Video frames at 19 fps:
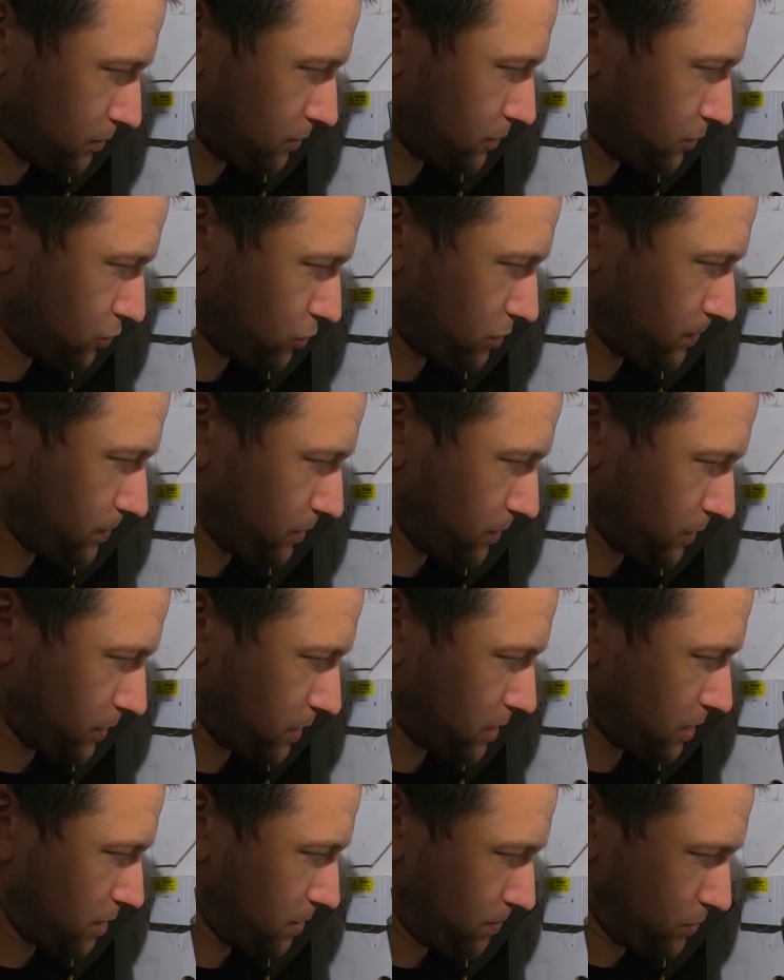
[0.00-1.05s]
strip our
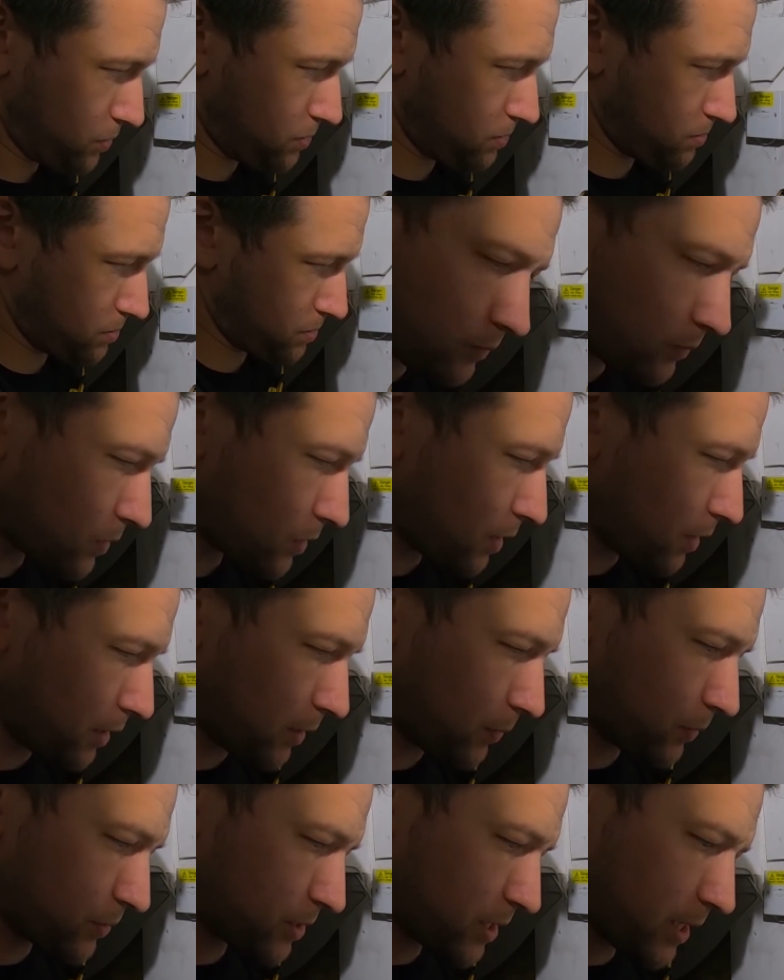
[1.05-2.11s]
cable,
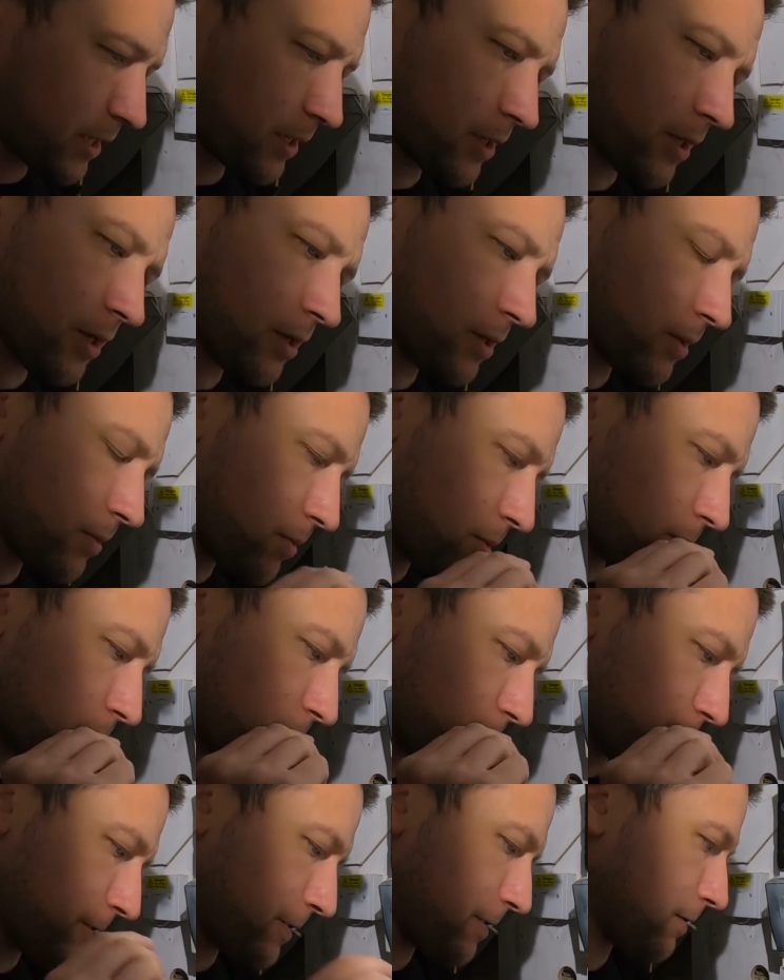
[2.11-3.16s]
then we'll take our
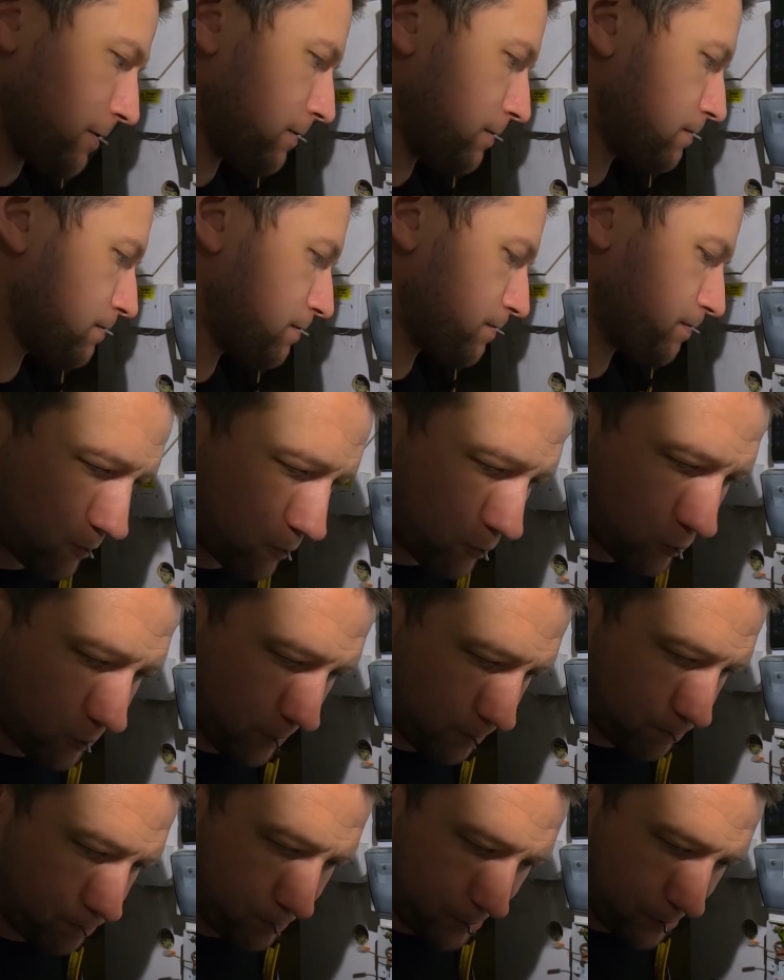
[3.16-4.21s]
little
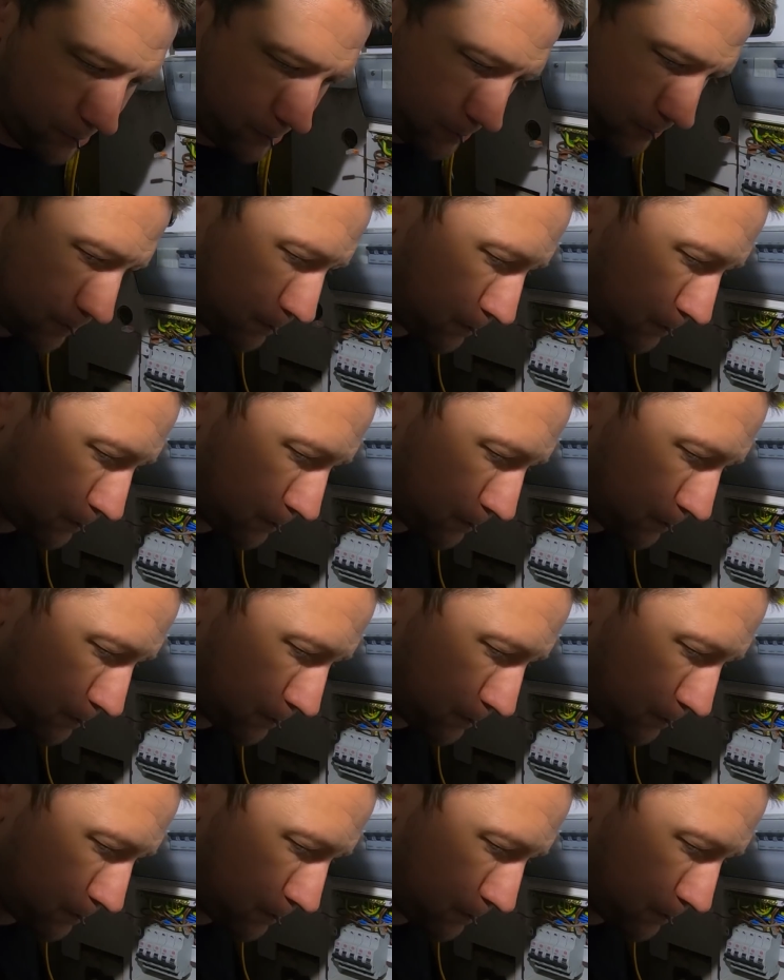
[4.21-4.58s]
crimps.